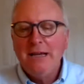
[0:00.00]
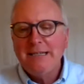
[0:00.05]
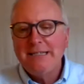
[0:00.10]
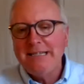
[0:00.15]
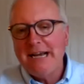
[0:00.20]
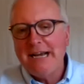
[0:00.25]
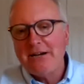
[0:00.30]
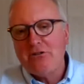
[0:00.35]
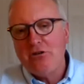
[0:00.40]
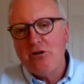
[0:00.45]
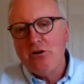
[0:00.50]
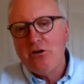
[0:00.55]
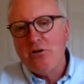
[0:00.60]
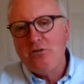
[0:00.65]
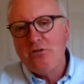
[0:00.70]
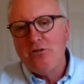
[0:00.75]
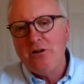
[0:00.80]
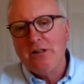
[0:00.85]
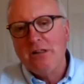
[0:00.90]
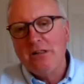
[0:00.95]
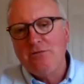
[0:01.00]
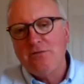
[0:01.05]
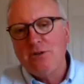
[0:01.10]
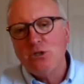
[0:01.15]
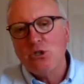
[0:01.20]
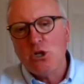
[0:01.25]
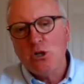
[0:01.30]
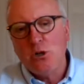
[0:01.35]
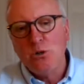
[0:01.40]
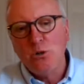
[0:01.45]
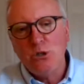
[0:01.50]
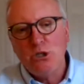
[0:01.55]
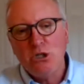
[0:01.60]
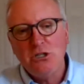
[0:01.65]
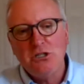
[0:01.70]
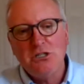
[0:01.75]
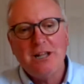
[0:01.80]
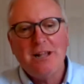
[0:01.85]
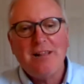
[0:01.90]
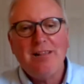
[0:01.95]
sector to deliver
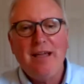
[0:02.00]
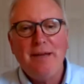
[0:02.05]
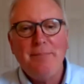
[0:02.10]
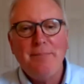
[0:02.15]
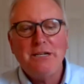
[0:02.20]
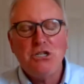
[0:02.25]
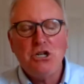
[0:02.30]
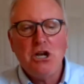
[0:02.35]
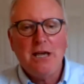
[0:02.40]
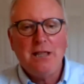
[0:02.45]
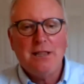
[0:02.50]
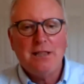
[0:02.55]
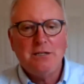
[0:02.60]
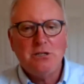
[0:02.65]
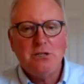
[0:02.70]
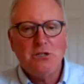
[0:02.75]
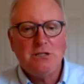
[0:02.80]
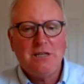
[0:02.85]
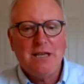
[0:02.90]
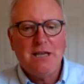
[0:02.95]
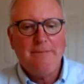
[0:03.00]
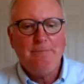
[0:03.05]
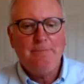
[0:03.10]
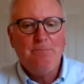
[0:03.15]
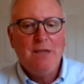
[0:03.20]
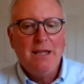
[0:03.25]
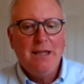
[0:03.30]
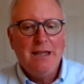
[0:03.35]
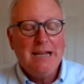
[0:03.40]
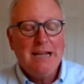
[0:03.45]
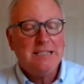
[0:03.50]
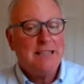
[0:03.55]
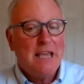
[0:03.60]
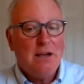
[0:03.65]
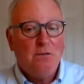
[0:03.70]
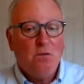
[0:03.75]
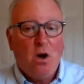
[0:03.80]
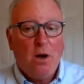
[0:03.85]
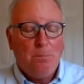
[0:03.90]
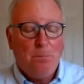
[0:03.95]
solutions to climate challenges. And as
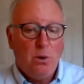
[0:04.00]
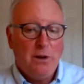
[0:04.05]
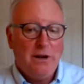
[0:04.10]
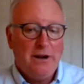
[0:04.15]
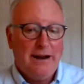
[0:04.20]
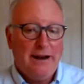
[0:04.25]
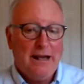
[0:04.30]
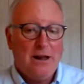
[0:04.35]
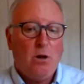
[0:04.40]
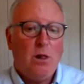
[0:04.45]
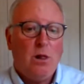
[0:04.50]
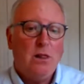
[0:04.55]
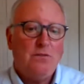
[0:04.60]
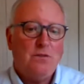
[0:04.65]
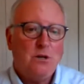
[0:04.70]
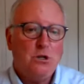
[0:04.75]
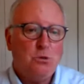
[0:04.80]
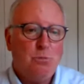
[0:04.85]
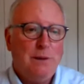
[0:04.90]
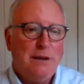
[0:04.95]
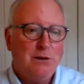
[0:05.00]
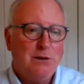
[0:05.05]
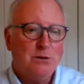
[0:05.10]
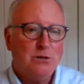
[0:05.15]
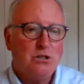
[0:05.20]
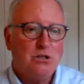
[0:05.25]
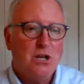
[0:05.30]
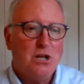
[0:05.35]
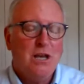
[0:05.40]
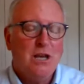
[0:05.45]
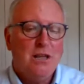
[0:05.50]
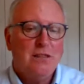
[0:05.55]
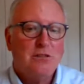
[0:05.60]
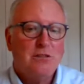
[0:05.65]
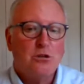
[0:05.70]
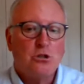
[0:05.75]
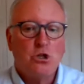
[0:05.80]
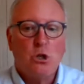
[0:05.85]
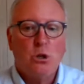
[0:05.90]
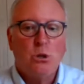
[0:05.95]
they've all pointed out, all of our speakers,
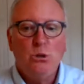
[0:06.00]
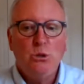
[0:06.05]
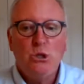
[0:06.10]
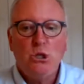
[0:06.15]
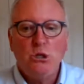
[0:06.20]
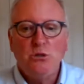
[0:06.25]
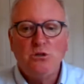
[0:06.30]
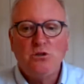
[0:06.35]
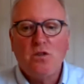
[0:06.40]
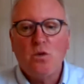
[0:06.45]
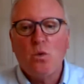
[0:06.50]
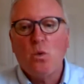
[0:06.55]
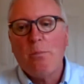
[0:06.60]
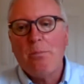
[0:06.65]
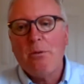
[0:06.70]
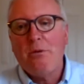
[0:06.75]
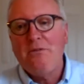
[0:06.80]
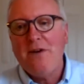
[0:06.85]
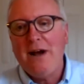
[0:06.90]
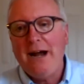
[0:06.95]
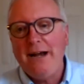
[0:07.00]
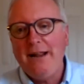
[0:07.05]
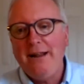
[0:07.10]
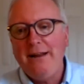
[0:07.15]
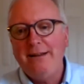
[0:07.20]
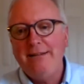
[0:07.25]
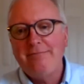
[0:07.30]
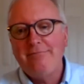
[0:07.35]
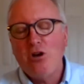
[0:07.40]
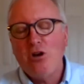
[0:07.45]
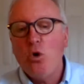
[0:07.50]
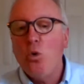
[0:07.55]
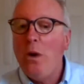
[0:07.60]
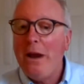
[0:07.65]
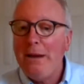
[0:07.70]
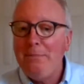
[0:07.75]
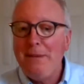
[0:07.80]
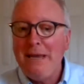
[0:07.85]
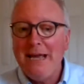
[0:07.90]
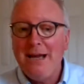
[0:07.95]
the solutions that we're providing go
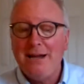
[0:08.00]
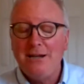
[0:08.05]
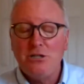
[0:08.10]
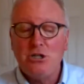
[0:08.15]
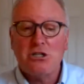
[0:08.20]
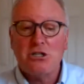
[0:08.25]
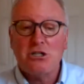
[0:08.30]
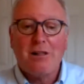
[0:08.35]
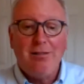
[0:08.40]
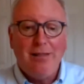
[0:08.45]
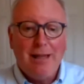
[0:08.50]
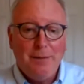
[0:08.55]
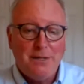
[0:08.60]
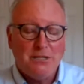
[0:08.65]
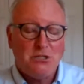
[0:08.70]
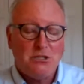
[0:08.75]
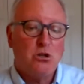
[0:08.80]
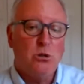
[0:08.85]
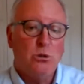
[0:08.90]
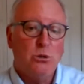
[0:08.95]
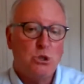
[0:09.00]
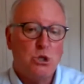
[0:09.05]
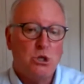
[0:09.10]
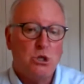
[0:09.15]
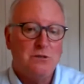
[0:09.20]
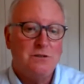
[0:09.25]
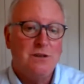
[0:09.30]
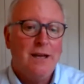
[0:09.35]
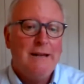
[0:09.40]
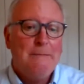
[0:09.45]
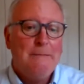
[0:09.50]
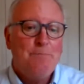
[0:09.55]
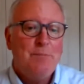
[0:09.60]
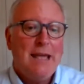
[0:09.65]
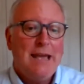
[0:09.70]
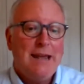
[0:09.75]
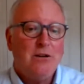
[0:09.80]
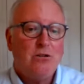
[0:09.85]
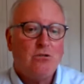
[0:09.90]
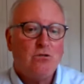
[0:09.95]
way beyond just climate solutions
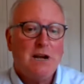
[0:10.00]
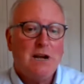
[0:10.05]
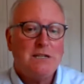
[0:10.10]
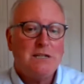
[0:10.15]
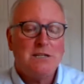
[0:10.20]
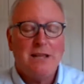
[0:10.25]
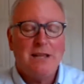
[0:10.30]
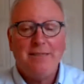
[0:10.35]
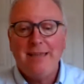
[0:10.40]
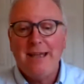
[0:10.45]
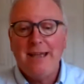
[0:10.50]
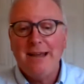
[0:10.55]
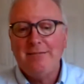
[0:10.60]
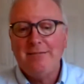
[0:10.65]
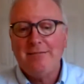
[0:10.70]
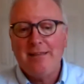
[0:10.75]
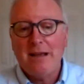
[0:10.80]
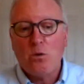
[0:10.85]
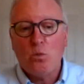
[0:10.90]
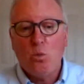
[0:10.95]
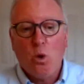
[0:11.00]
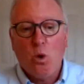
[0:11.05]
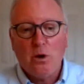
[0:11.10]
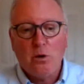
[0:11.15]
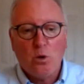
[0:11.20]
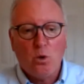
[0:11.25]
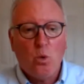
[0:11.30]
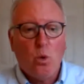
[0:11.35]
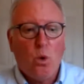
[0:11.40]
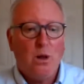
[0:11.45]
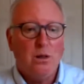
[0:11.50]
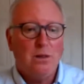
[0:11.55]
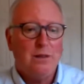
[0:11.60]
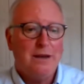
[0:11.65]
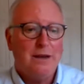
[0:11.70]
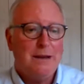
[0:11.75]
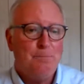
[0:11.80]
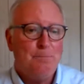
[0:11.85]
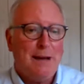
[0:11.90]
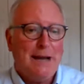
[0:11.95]
and address things like water
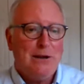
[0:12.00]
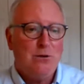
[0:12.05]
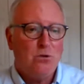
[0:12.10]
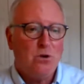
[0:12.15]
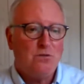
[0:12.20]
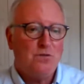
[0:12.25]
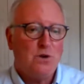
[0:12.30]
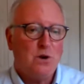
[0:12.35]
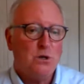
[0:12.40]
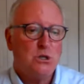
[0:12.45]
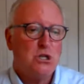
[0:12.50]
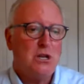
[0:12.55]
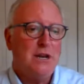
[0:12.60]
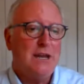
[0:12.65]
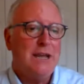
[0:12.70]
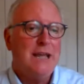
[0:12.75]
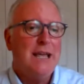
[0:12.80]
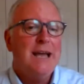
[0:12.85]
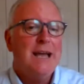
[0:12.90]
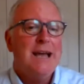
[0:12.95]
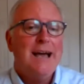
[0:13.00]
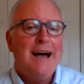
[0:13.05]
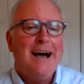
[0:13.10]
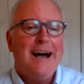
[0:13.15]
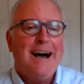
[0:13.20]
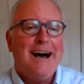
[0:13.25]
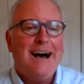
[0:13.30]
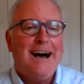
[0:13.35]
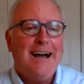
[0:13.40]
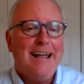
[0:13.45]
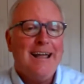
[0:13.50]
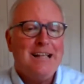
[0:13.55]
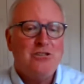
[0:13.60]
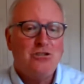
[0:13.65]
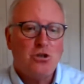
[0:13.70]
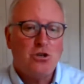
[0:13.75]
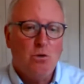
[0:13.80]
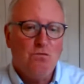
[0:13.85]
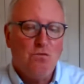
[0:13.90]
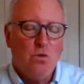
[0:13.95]
quality, biodiversity, and
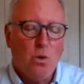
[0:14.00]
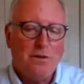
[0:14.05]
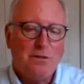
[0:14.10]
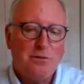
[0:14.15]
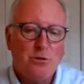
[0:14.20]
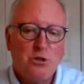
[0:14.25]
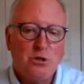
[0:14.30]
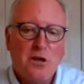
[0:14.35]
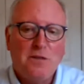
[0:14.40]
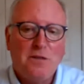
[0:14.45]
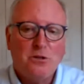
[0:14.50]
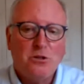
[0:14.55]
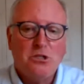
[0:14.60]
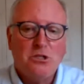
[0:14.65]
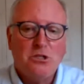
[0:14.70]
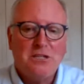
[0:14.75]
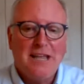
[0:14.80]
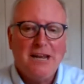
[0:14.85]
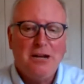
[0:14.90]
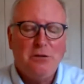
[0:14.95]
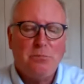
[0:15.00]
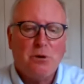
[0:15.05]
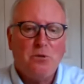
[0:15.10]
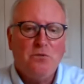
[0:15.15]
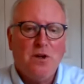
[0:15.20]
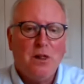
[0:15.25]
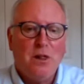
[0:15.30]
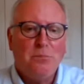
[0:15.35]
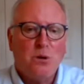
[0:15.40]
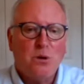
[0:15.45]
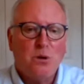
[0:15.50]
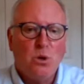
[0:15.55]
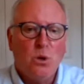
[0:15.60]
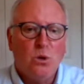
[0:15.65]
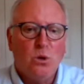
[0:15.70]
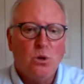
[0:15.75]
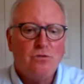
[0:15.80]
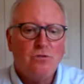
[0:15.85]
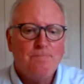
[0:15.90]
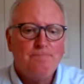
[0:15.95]
so forth, those other sustainable development
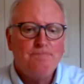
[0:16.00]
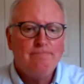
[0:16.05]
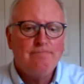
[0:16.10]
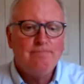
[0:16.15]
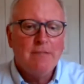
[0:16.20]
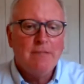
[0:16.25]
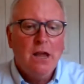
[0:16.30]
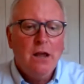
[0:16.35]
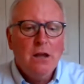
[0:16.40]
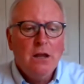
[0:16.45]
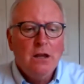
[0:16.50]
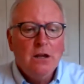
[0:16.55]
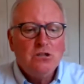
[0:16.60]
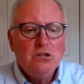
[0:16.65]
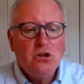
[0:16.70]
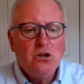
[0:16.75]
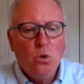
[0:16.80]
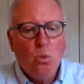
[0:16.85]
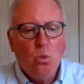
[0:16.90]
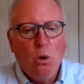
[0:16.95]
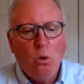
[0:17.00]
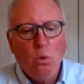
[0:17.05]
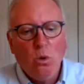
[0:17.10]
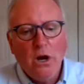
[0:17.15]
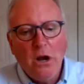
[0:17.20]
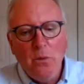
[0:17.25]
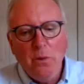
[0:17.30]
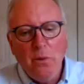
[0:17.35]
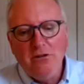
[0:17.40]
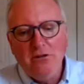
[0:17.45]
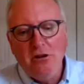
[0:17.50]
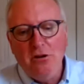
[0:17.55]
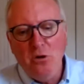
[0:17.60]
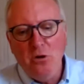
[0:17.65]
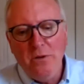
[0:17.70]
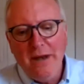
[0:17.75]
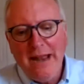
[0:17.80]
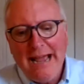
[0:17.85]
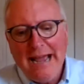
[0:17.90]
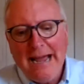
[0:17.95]
goals. So what we're going to
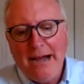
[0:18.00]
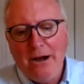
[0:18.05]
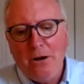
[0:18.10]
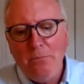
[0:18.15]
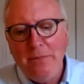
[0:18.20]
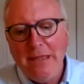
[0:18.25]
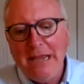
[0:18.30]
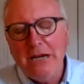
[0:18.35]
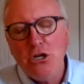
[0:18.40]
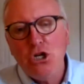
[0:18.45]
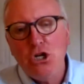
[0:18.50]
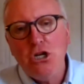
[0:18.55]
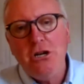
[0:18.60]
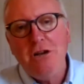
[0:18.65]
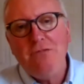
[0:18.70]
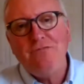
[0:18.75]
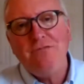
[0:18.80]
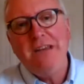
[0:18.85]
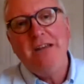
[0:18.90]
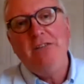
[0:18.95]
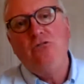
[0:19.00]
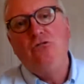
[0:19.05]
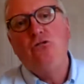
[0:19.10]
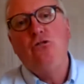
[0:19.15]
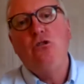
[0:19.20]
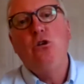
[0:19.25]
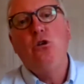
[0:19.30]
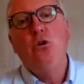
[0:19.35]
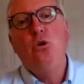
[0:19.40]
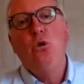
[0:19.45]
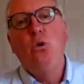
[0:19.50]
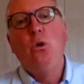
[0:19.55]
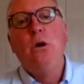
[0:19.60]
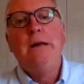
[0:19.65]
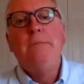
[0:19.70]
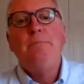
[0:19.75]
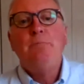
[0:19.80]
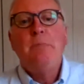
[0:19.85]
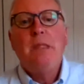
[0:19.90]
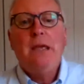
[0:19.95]
do now is shift into
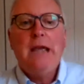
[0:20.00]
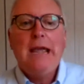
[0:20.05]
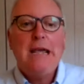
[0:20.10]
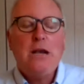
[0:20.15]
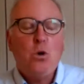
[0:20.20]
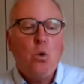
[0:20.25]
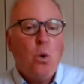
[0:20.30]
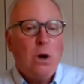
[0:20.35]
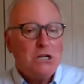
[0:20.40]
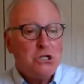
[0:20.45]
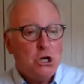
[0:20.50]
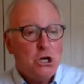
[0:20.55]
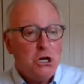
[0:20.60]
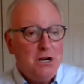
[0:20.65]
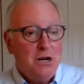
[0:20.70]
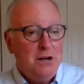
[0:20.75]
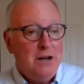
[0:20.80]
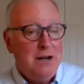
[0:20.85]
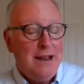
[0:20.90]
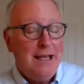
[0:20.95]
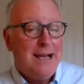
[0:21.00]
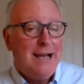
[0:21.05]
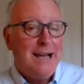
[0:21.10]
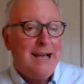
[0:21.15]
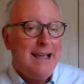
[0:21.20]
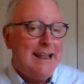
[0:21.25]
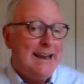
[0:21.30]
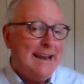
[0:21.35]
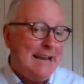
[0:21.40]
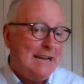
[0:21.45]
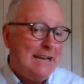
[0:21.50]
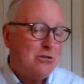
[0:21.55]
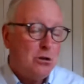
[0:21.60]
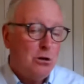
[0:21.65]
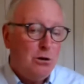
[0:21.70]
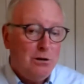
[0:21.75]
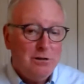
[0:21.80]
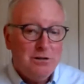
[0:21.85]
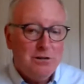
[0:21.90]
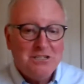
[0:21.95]
a question and
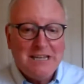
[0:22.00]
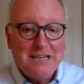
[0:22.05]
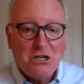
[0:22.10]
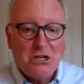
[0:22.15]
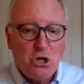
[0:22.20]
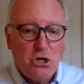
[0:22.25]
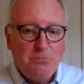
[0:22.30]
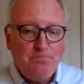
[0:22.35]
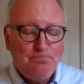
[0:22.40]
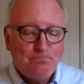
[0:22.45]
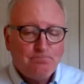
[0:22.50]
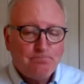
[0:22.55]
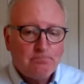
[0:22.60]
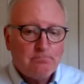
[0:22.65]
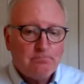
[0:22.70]
answer session